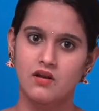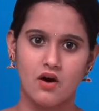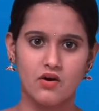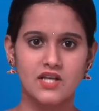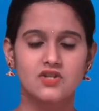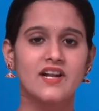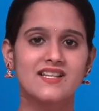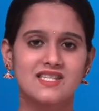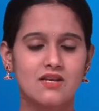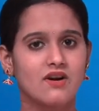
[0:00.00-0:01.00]
Okay, so
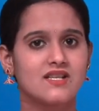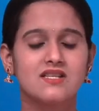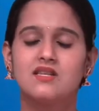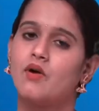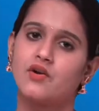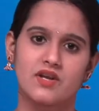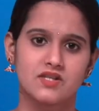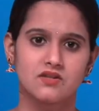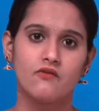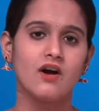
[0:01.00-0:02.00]
let's see what is the
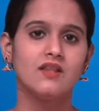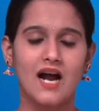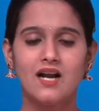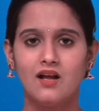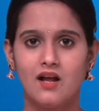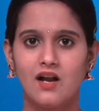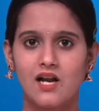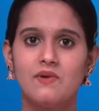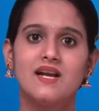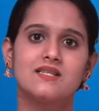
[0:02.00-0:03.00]
symmetries. For that, let
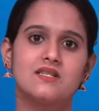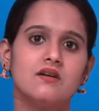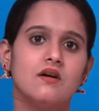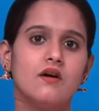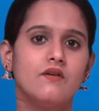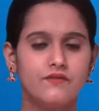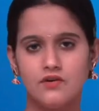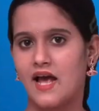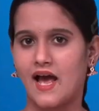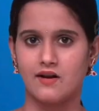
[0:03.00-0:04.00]
me consider few
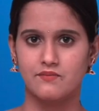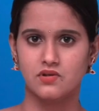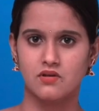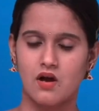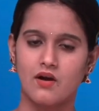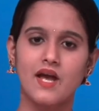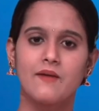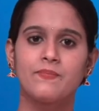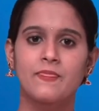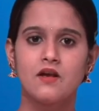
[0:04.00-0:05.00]
diagrams.
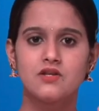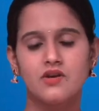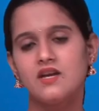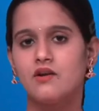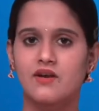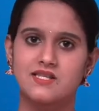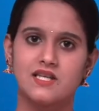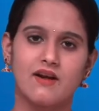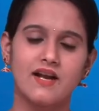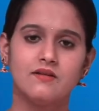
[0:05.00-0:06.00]
Okay, so here you can
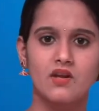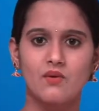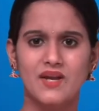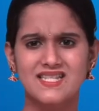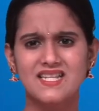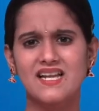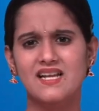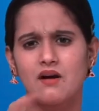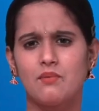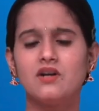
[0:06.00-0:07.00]
see, right? We can see there
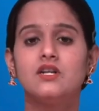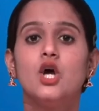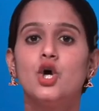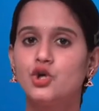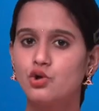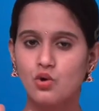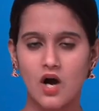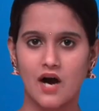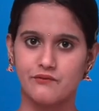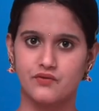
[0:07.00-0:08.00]
are about two
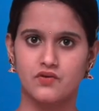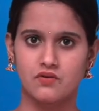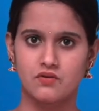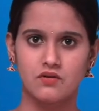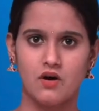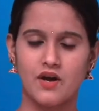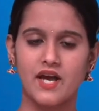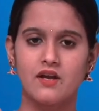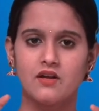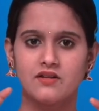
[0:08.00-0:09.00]
halves.
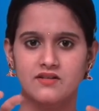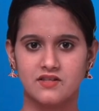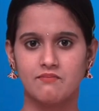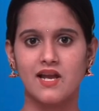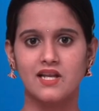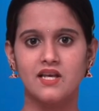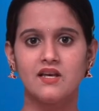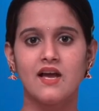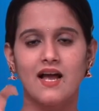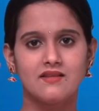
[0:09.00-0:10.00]
Okay, there smiley
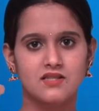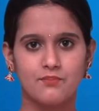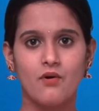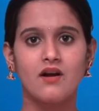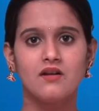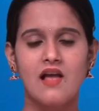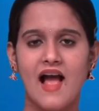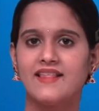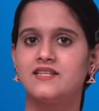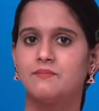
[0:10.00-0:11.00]
and there is a bird
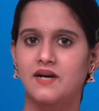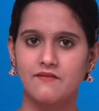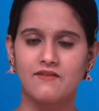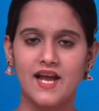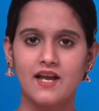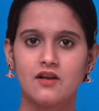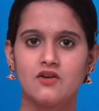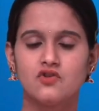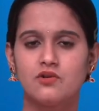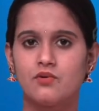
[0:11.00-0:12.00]
and there is a butterfly.
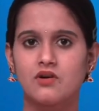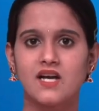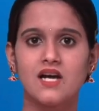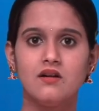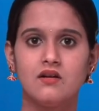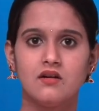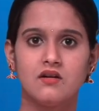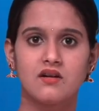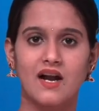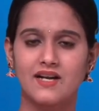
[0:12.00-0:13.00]
So both are
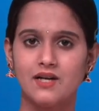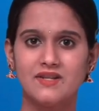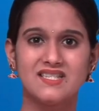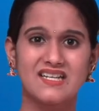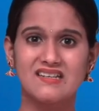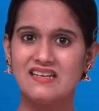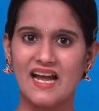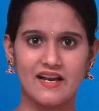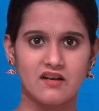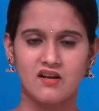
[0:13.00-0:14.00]
cutted with certain
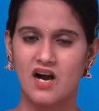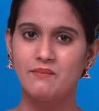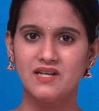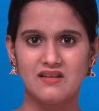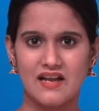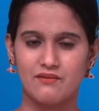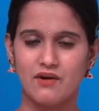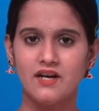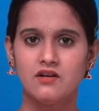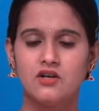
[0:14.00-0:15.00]
line, a middle line,
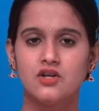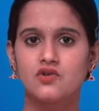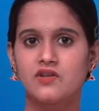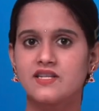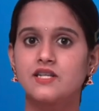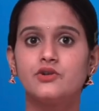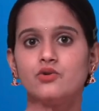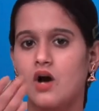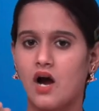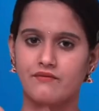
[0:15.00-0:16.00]
right? So there is a
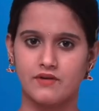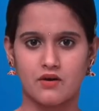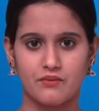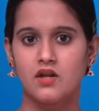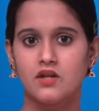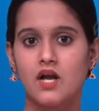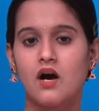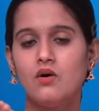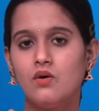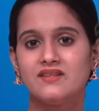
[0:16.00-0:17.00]
two half now.
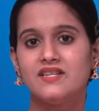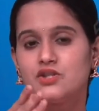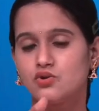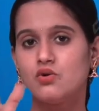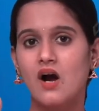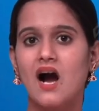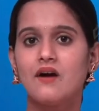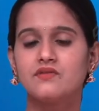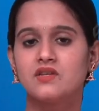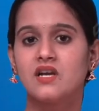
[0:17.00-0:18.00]
Now these two
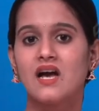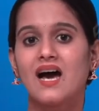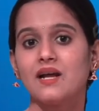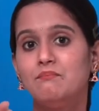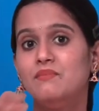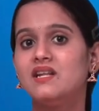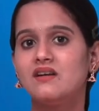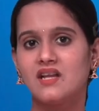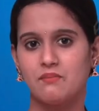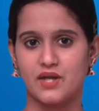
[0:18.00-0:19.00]
halves are a mirror
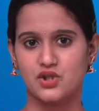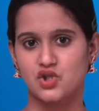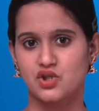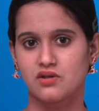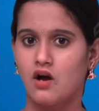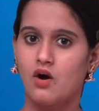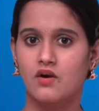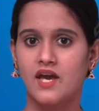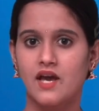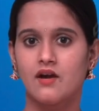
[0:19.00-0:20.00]
image,
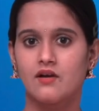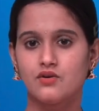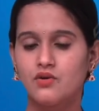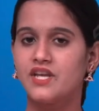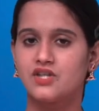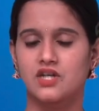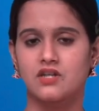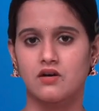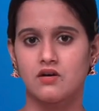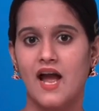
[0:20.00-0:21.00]
okay, to each other,
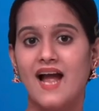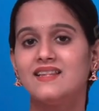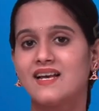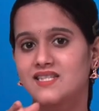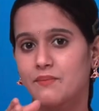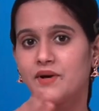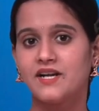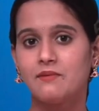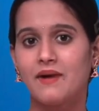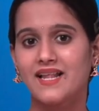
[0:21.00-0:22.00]
and they are
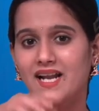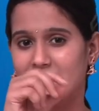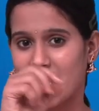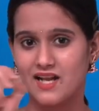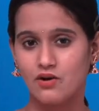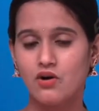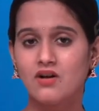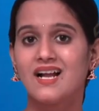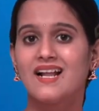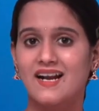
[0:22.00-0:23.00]
separated by that line, no,
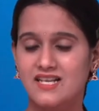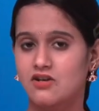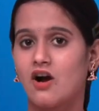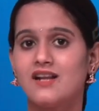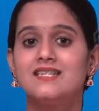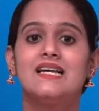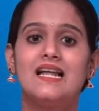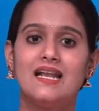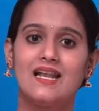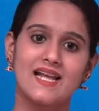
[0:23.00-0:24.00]
that is called as
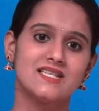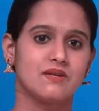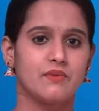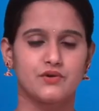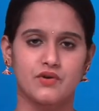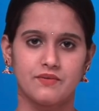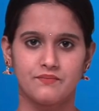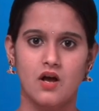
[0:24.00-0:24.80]
line symmetry.